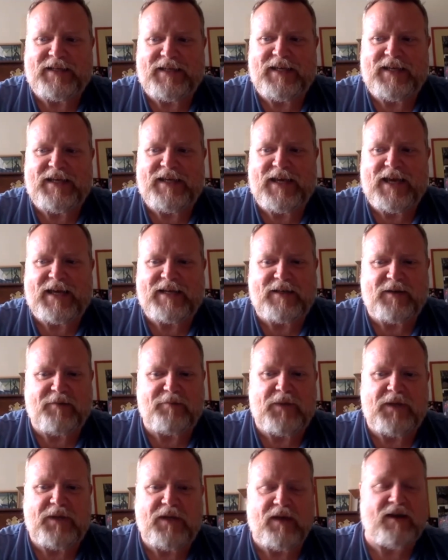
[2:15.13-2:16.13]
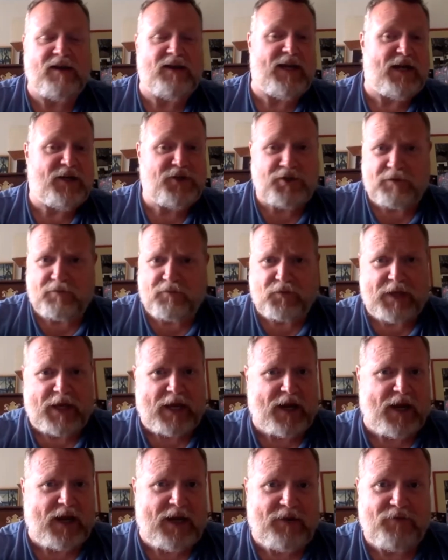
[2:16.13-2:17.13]
he ended up being a connection for
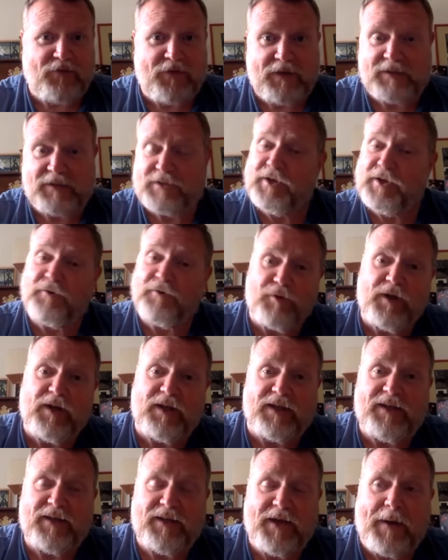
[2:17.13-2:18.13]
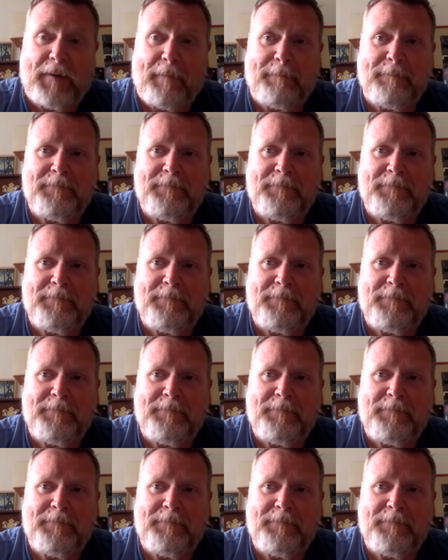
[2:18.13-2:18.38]
that kind of thing. So really, yeah.